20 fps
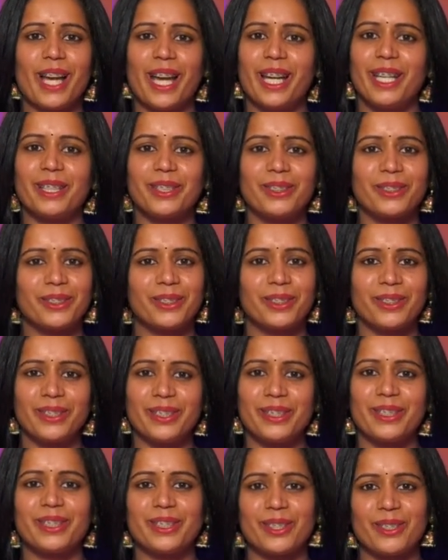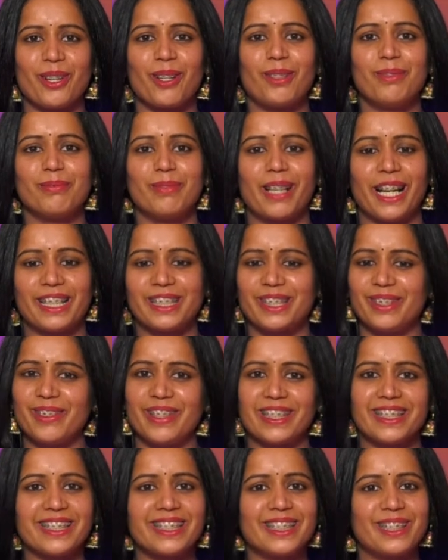I couldn't stop myself.
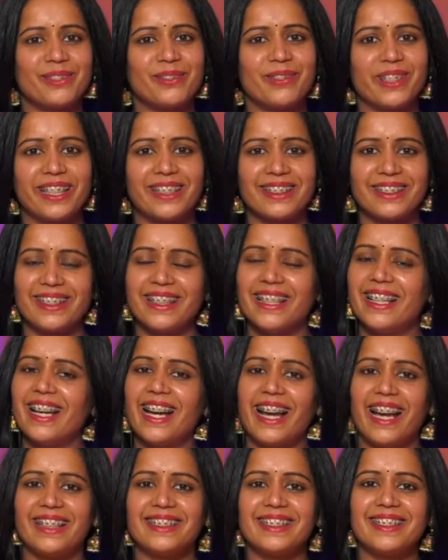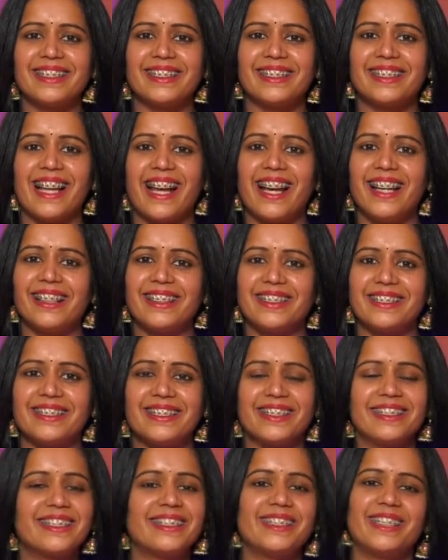I just ran and
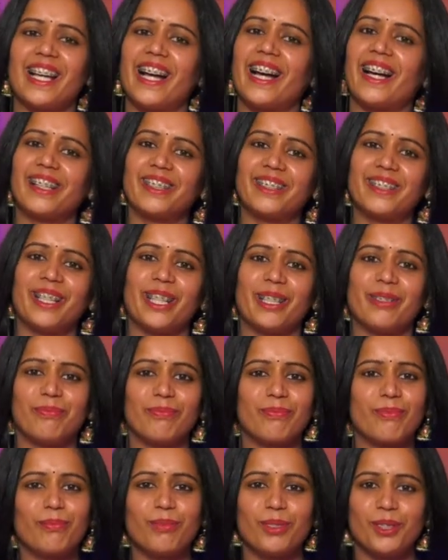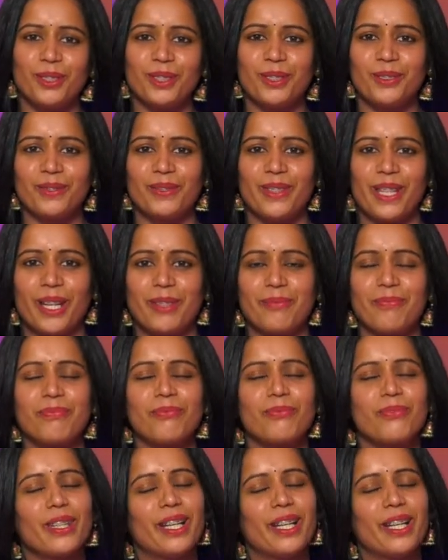just hugged them, both of them.